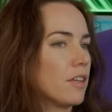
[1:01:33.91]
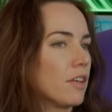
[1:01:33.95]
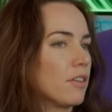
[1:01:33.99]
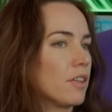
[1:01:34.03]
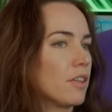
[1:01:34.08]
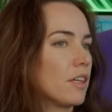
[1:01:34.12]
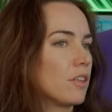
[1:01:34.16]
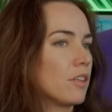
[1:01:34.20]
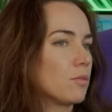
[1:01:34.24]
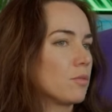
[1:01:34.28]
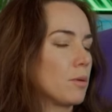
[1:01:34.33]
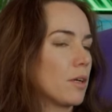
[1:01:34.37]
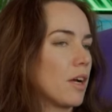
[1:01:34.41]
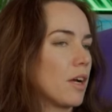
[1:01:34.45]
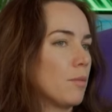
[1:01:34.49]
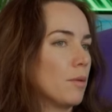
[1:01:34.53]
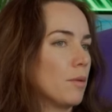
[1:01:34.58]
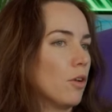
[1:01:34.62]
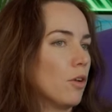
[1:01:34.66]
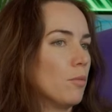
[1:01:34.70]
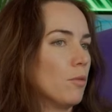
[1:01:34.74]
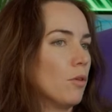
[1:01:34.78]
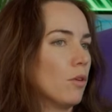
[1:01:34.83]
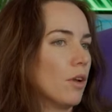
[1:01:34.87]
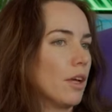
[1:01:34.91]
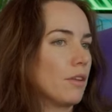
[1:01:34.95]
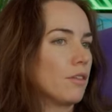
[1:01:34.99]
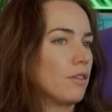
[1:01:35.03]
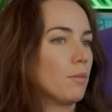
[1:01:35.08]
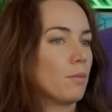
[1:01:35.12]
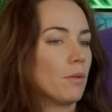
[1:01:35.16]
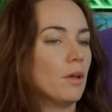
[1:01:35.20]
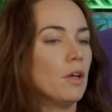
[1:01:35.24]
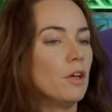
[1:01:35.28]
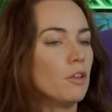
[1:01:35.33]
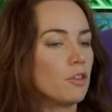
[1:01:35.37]
I think it's become a lot more like
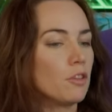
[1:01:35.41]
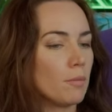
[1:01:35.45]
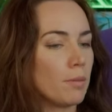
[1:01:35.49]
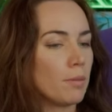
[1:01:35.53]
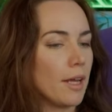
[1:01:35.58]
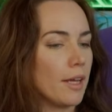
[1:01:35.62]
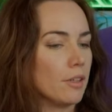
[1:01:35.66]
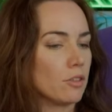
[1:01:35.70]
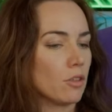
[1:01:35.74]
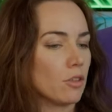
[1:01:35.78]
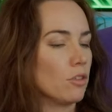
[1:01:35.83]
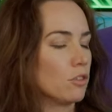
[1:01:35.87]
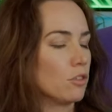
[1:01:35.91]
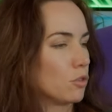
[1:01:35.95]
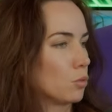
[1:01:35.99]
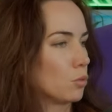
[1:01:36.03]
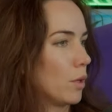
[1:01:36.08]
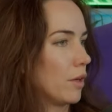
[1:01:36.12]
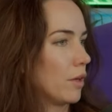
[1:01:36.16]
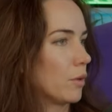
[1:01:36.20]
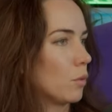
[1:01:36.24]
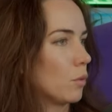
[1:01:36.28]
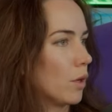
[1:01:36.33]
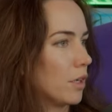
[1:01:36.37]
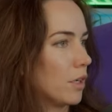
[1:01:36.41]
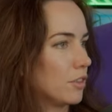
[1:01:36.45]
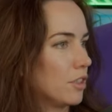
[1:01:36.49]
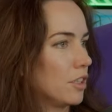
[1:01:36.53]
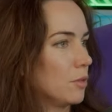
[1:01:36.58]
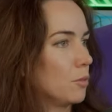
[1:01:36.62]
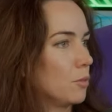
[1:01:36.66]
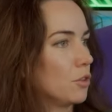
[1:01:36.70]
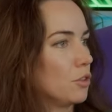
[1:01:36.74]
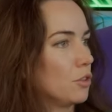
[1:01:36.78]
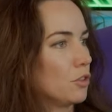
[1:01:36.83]
the players aren't just wearing white anymore.